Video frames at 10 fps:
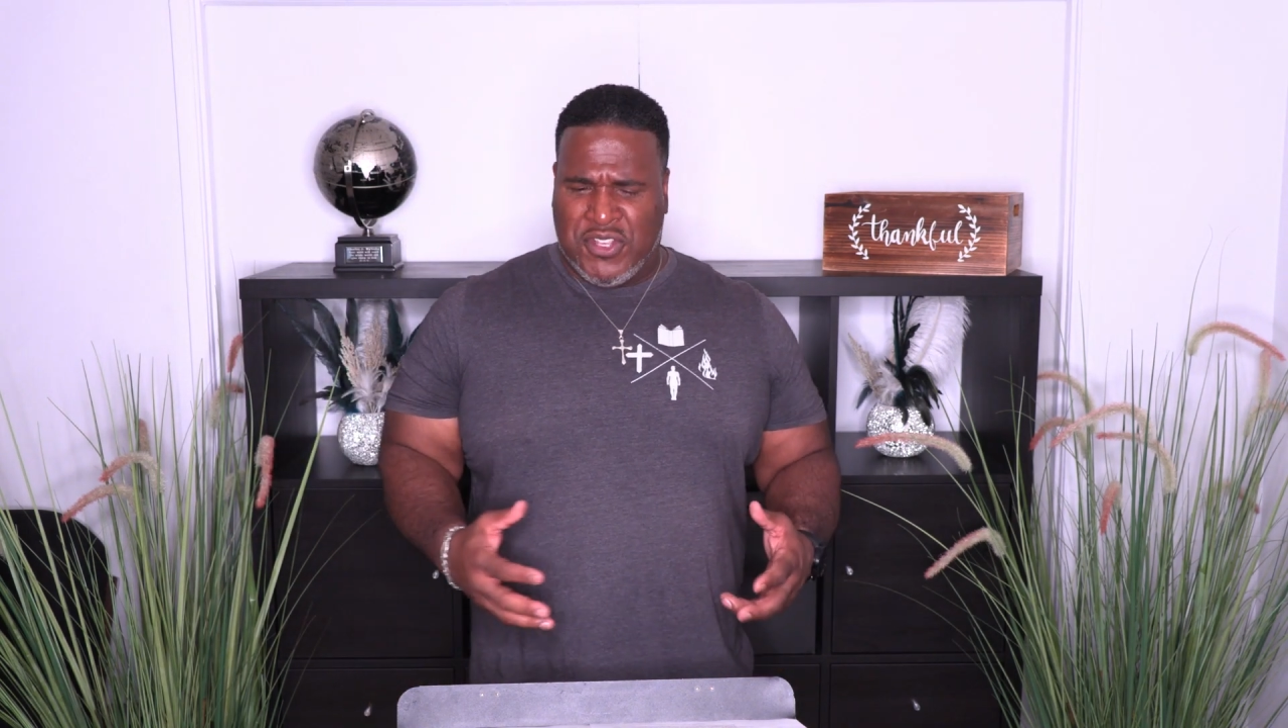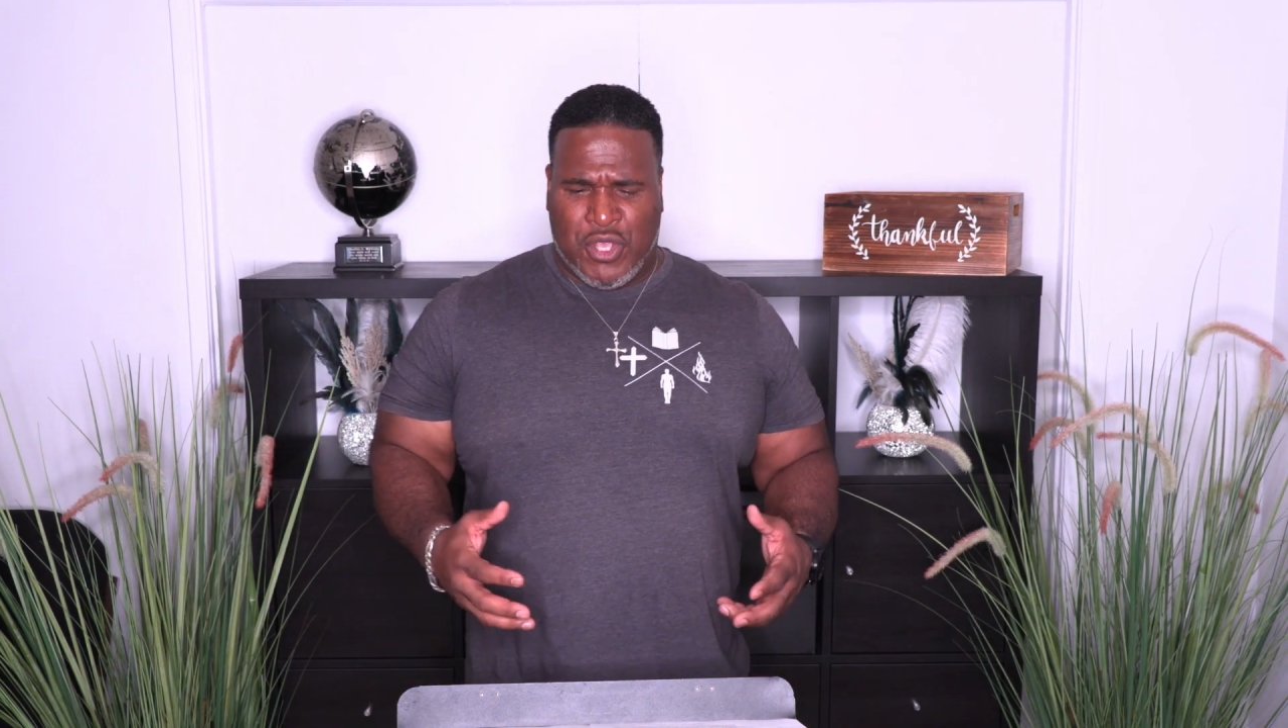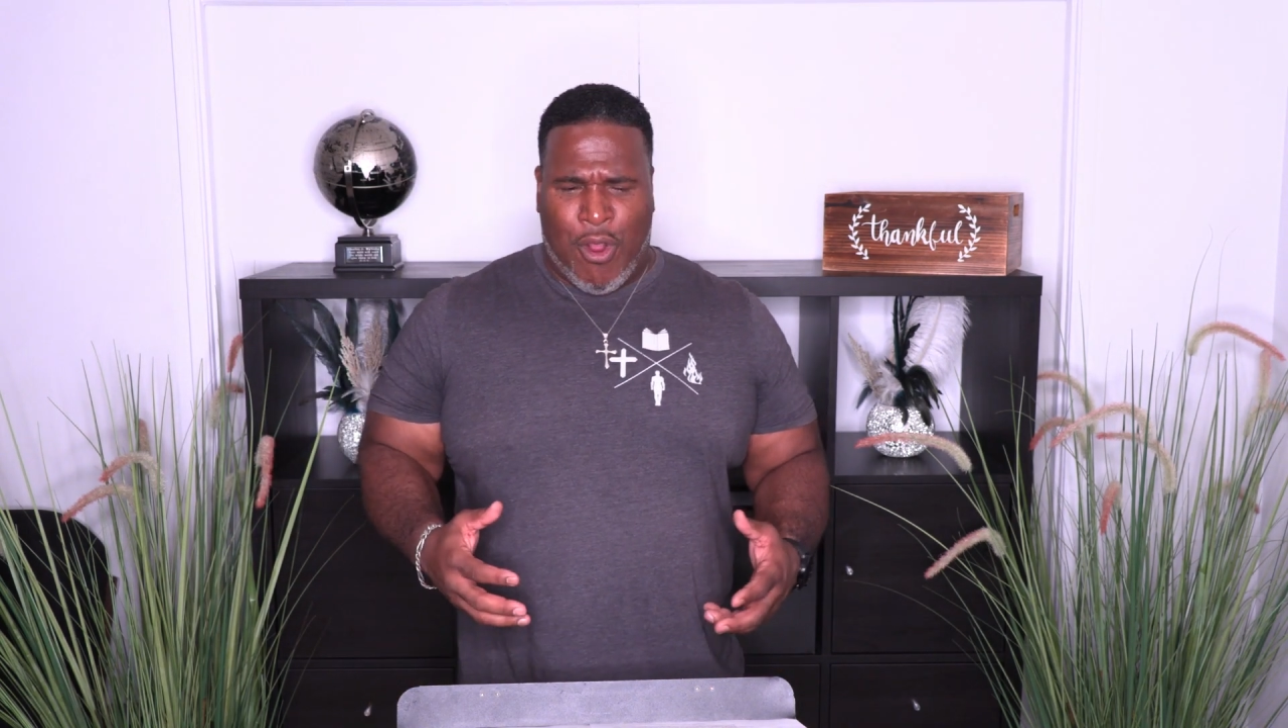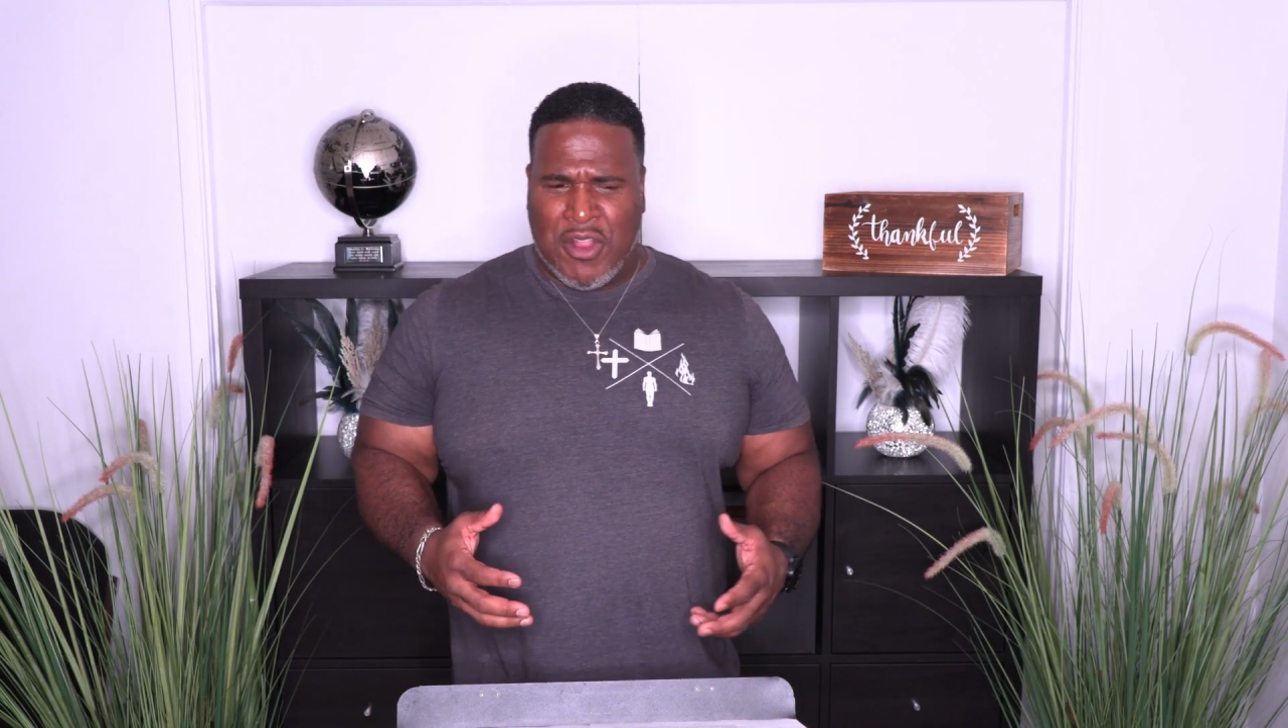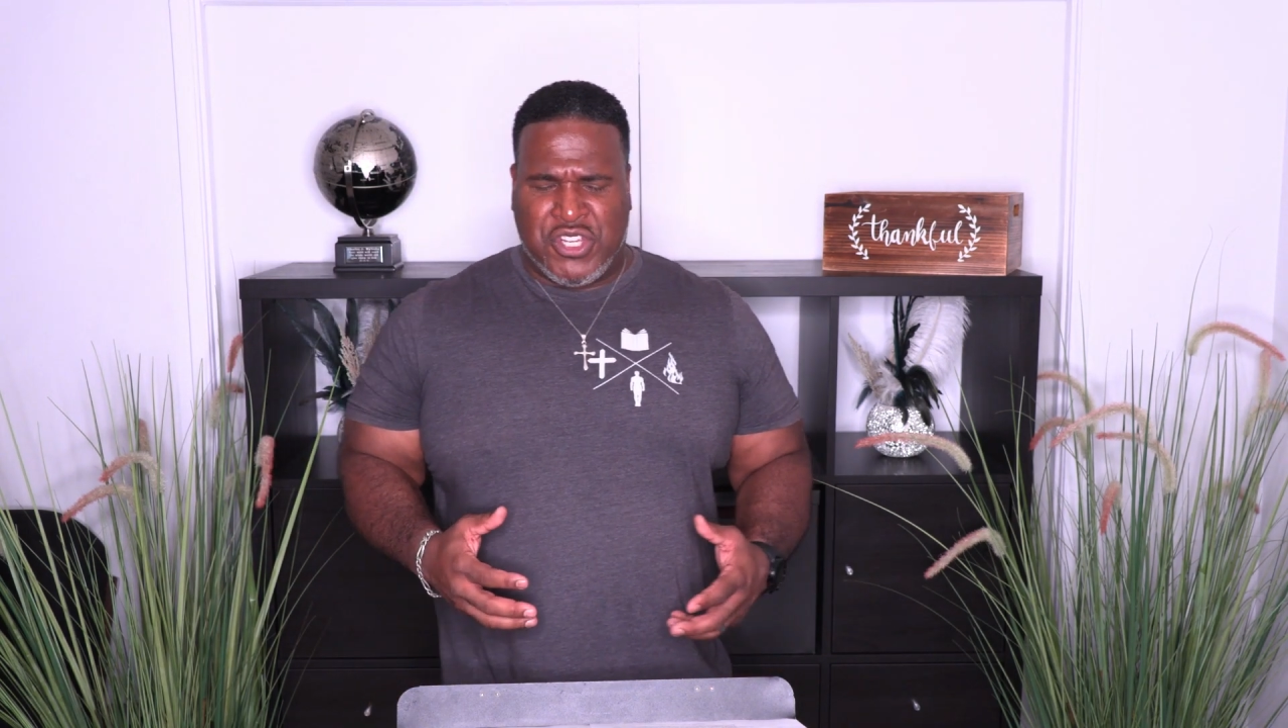this
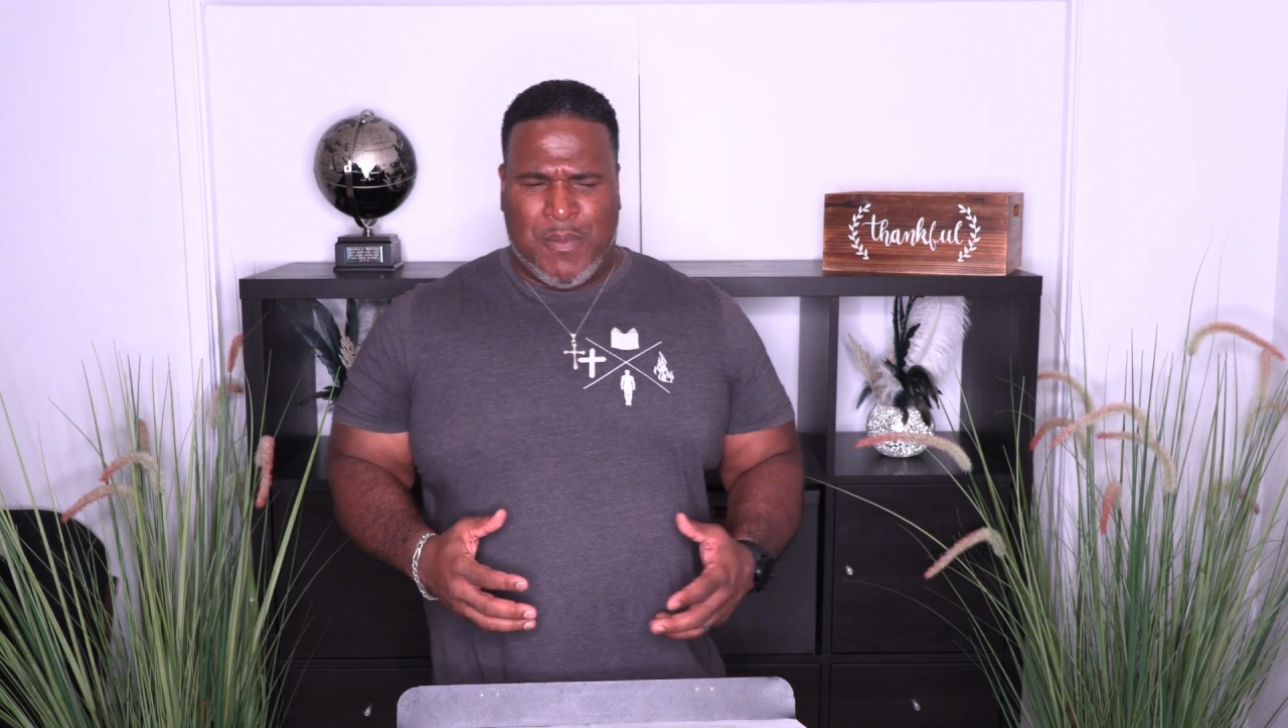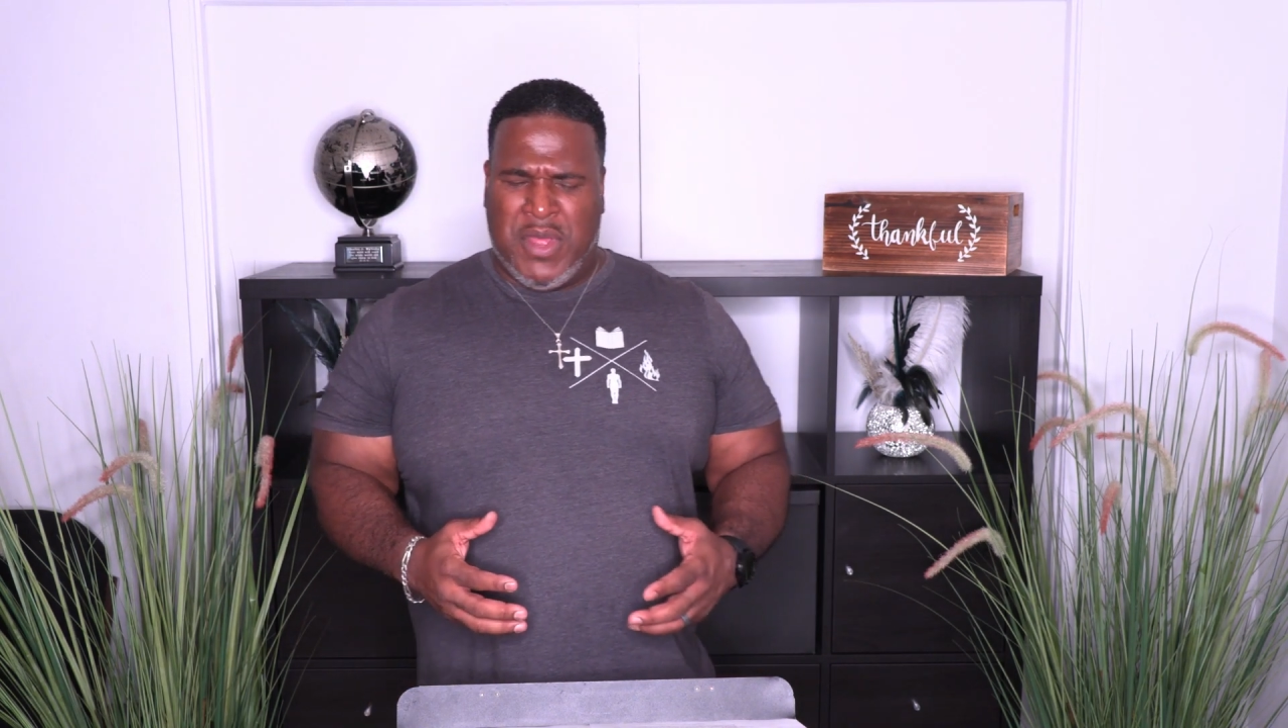hardship,